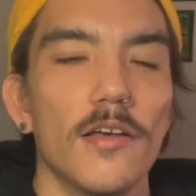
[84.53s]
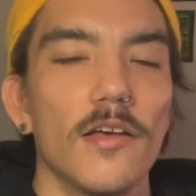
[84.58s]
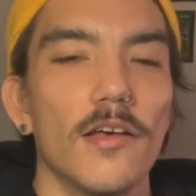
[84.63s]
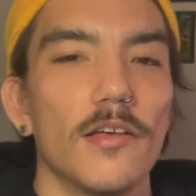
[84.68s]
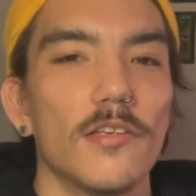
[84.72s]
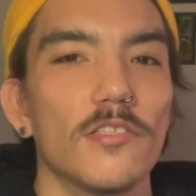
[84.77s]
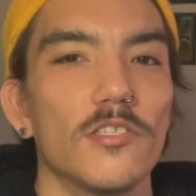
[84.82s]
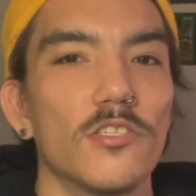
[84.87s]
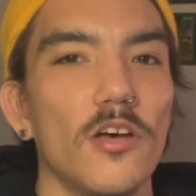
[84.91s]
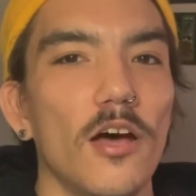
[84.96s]
a
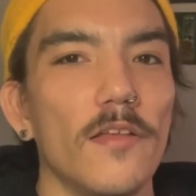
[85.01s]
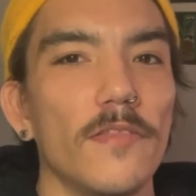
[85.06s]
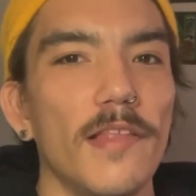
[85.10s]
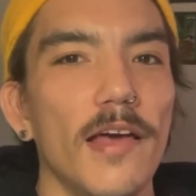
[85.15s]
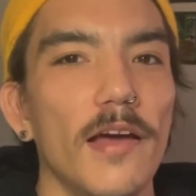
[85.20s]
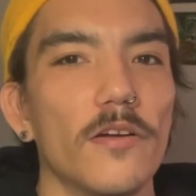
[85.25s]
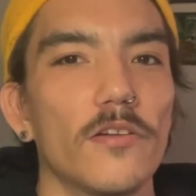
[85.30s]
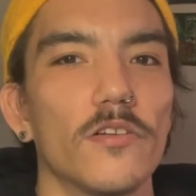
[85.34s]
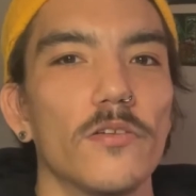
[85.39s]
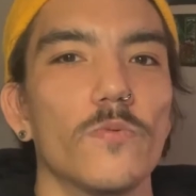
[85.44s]
song
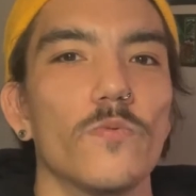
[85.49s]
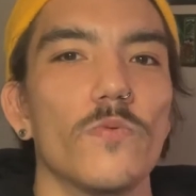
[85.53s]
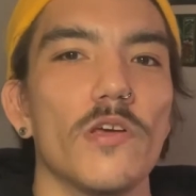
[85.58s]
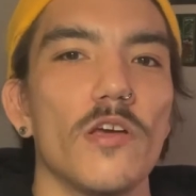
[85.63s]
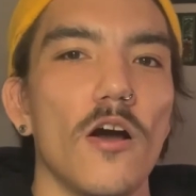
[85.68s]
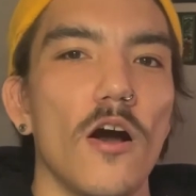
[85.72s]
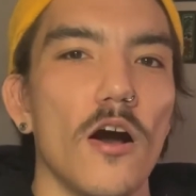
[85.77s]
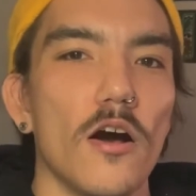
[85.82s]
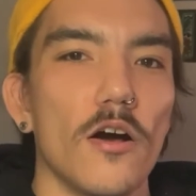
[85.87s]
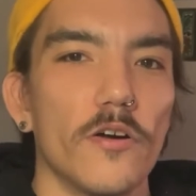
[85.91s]
that we
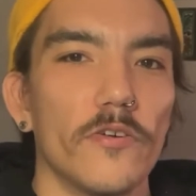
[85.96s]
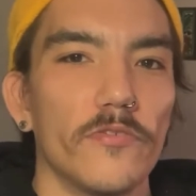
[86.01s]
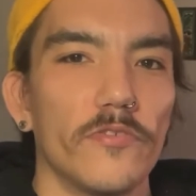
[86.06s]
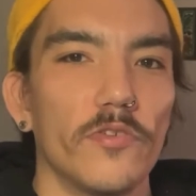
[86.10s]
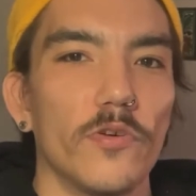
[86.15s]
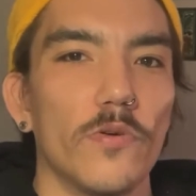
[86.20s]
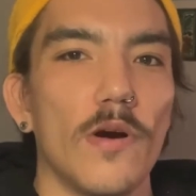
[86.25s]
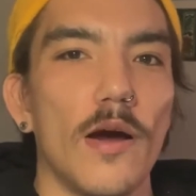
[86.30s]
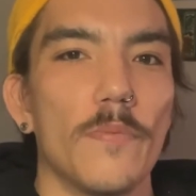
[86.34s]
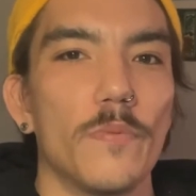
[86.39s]
all
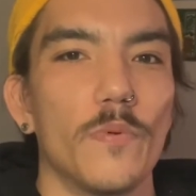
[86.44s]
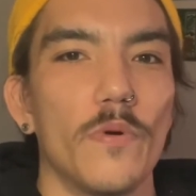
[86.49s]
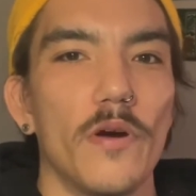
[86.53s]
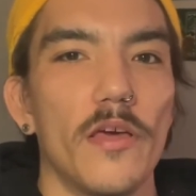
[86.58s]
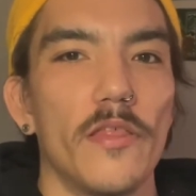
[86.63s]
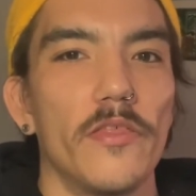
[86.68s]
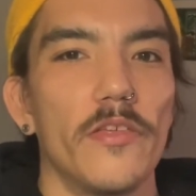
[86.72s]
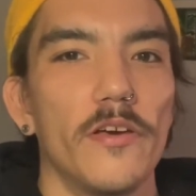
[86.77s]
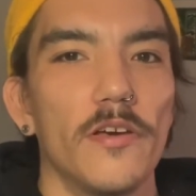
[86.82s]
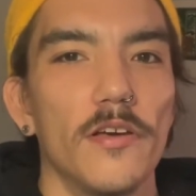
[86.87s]
grew up
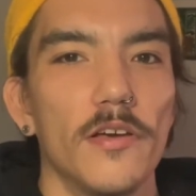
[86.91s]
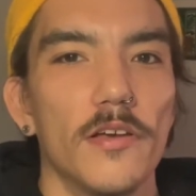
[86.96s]
with.